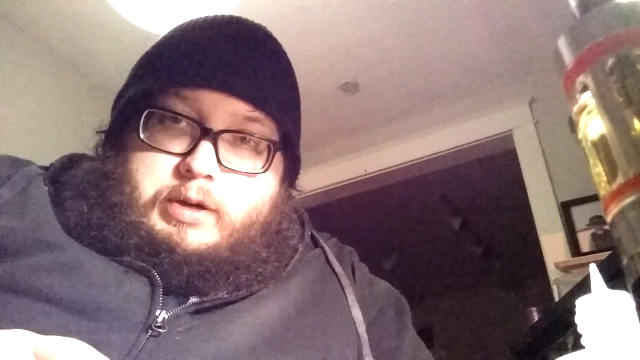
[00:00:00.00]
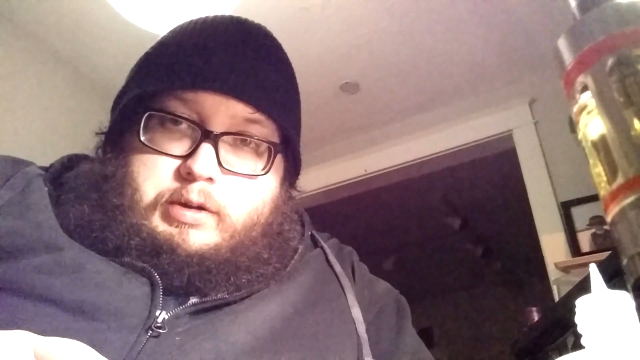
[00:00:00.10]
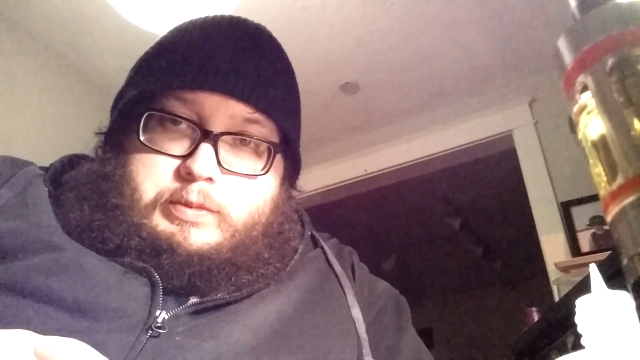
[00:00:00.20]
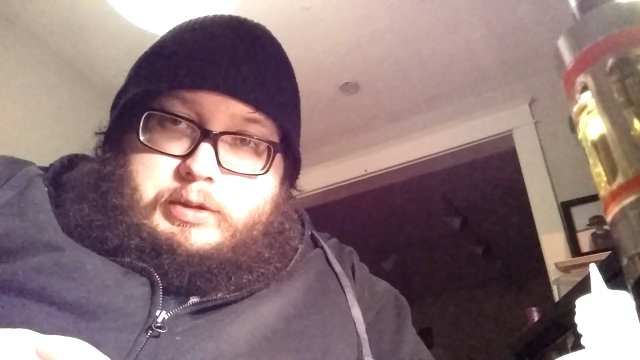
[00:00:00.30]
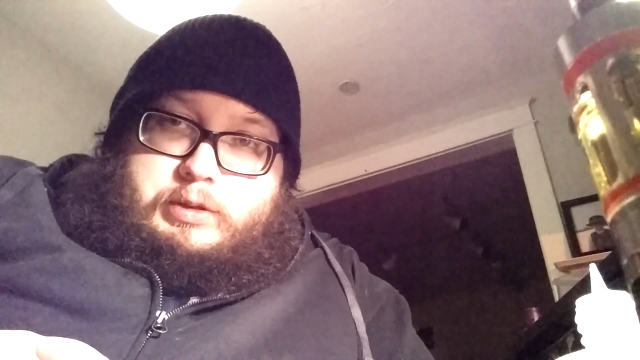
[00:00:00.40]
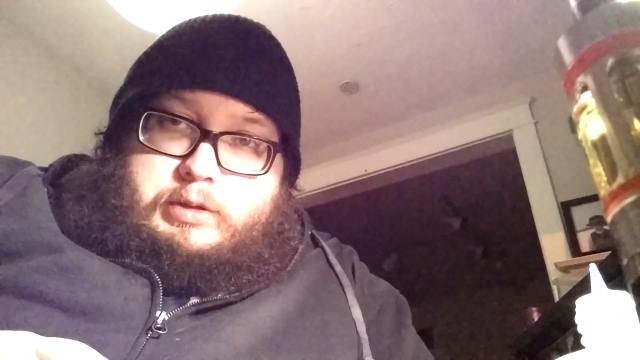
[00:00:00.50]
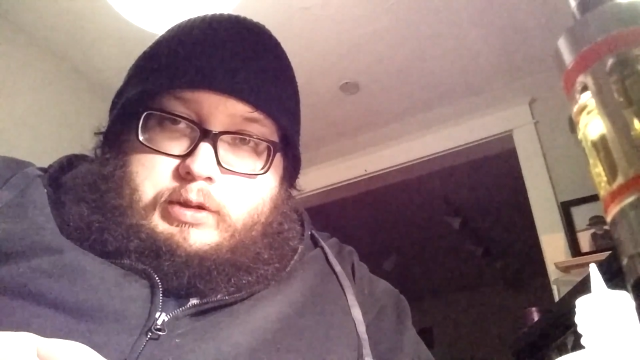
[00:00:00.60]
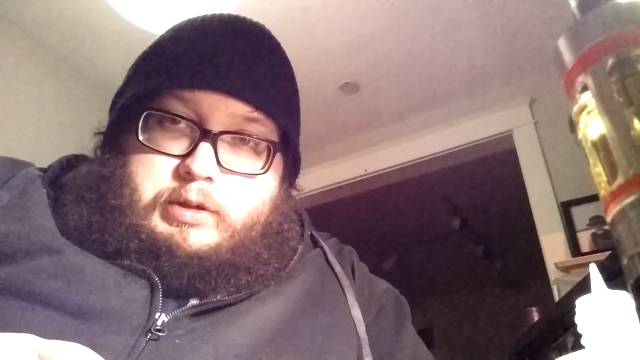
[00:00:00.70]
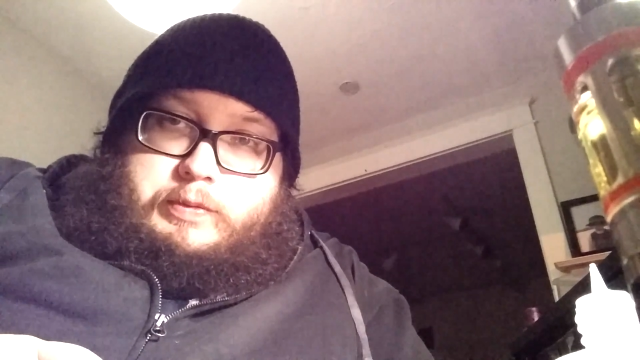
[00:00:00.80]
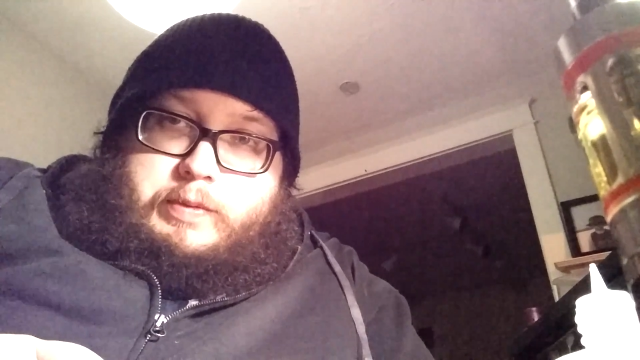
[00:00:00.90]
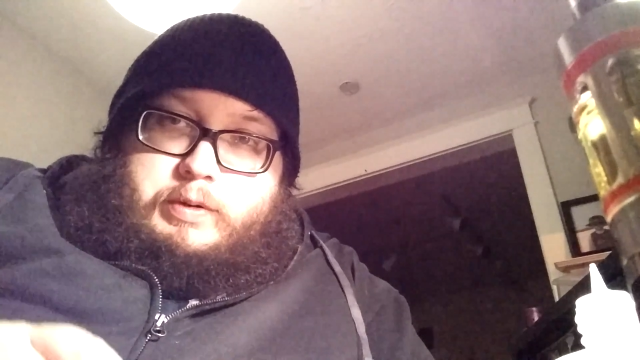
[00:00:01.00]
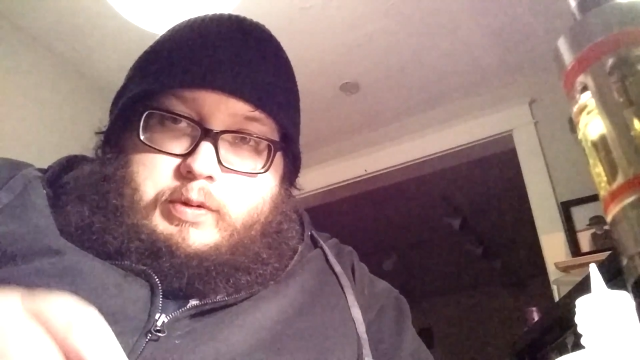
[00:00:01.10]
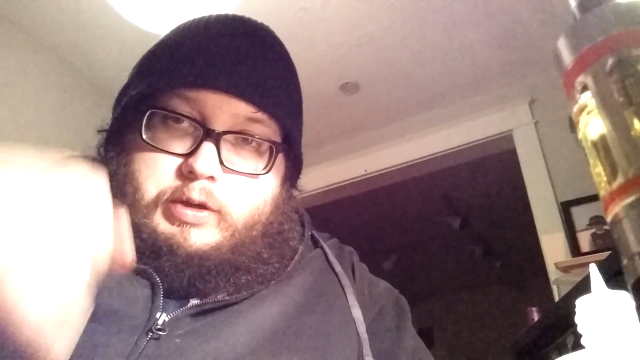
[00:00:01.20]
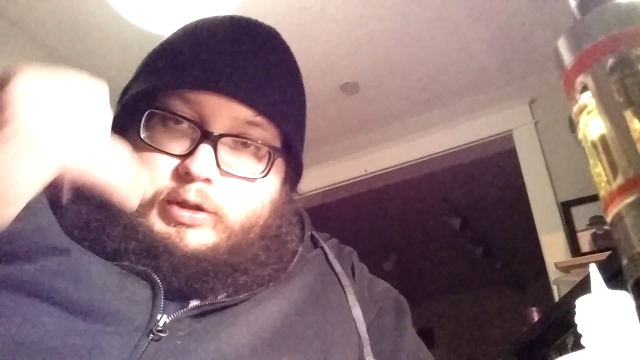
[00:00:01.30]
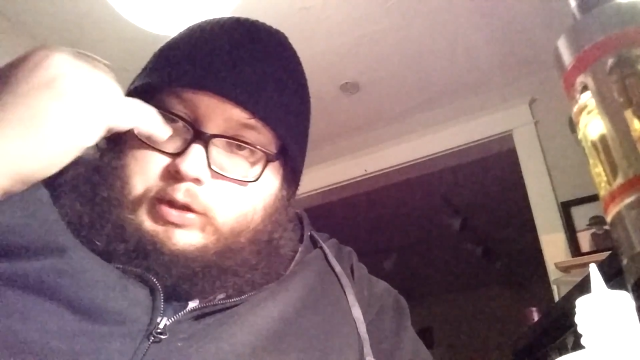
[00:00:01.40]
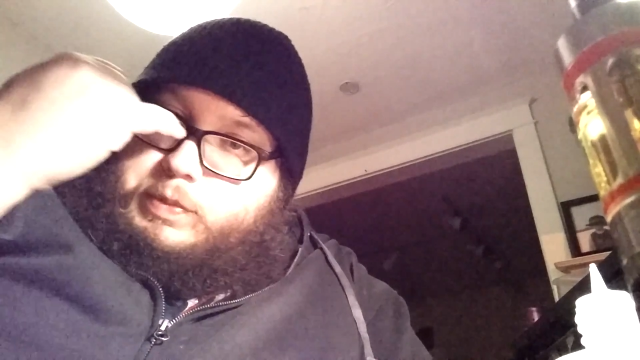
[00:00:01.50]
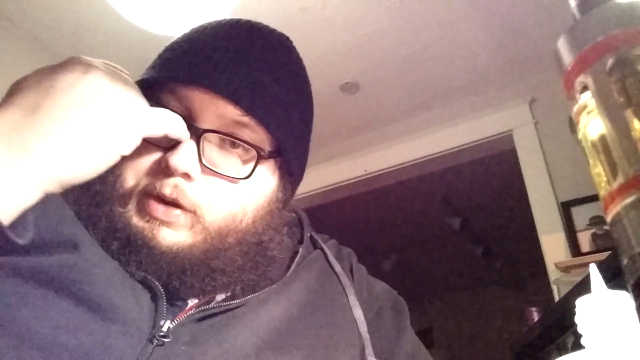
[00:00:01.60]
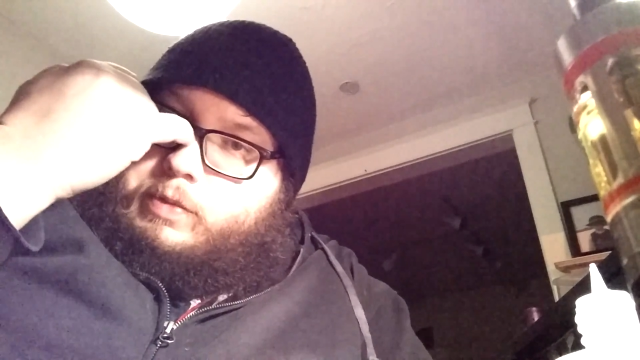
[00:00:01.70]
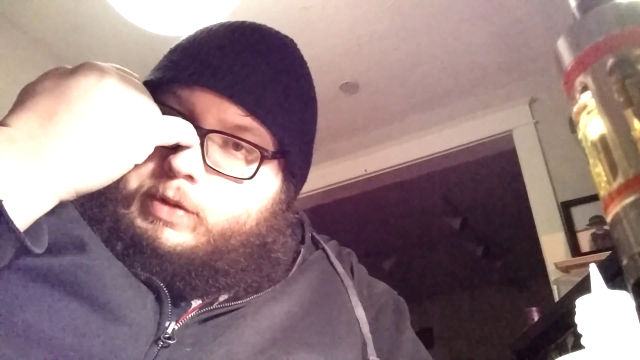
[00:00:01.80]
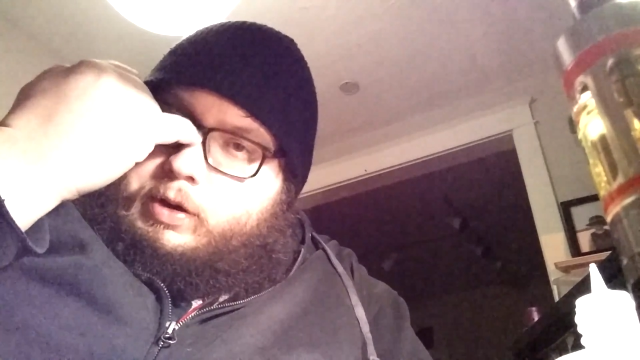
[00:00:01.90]
that helps. If you have any questions,
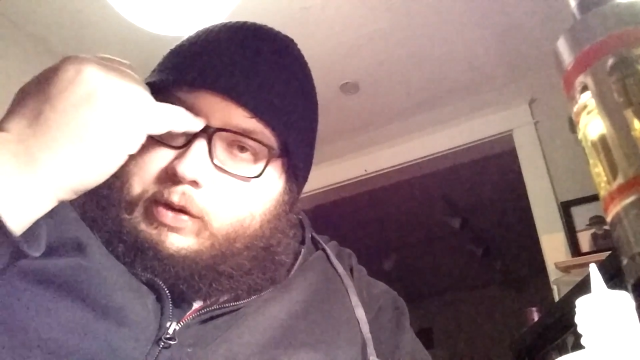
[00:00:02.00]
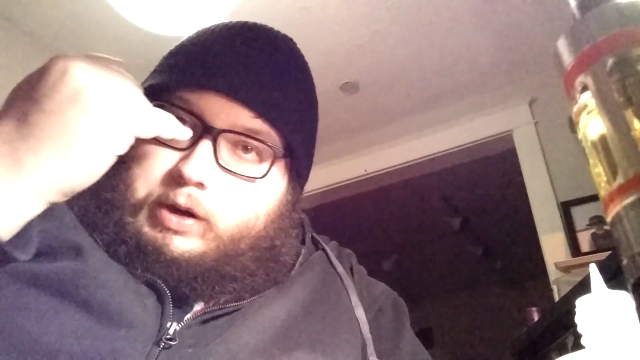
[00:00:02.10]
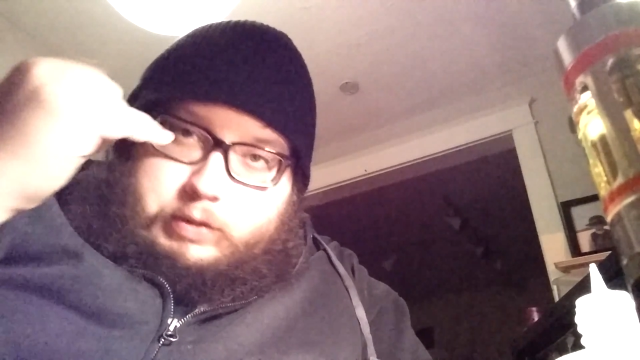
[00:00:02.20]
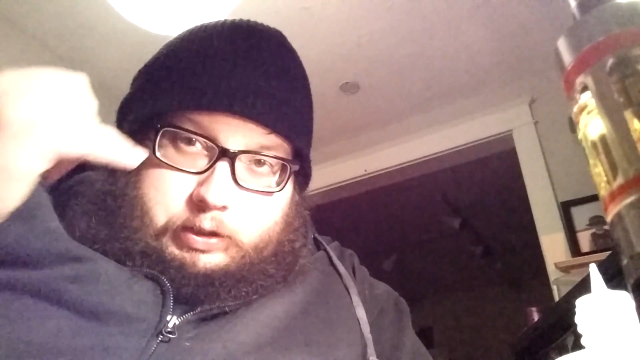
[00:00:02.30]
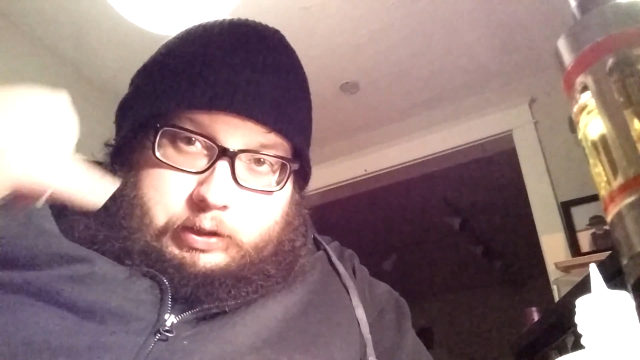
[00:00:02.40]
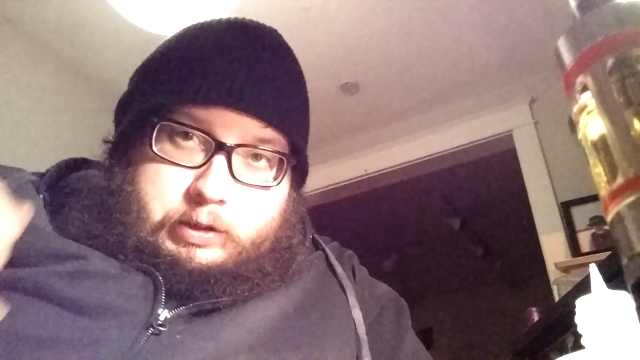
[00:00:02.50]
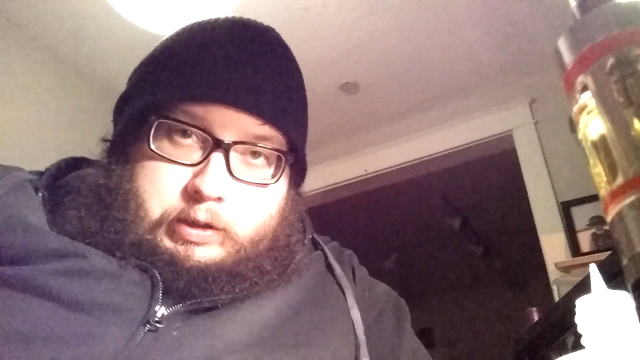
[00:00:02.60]
PM me or whatever.